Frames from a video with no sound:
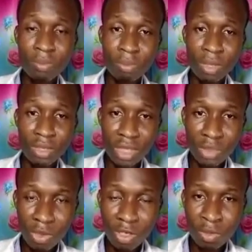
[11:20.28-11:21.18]
best as
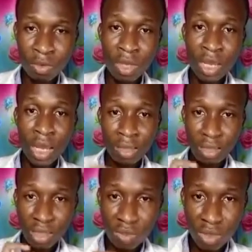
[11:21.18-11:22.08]
possible, and
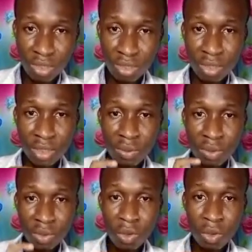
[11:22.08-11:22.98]
there's one thing that we
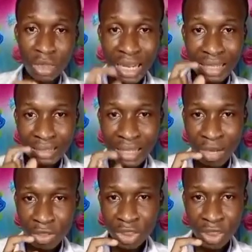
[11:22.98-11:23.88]
call
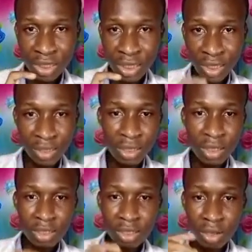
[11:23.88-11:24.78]
antalgic gait
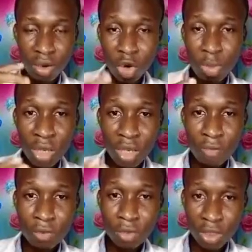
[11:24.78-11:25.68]
or
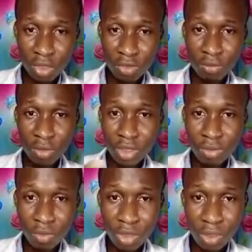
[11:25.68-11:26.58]
painful gait. So
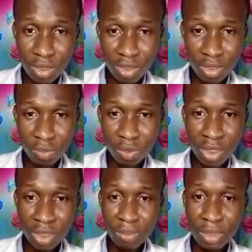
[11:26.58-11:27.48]
when the person is
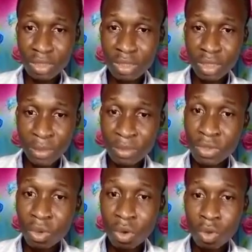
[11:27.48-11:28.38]
walking, the person limps
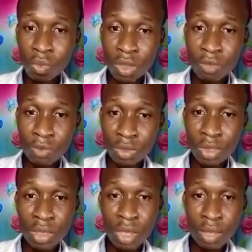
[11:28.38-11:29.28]
on one foot,
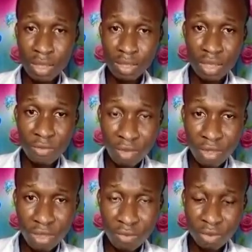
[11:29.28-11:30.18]
that's the
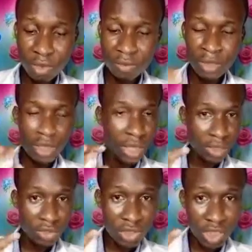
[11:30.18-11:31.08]
affected foot, and
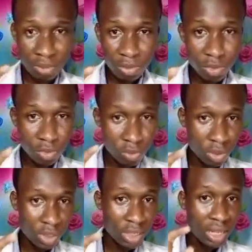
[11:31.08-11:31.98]
is not able to walk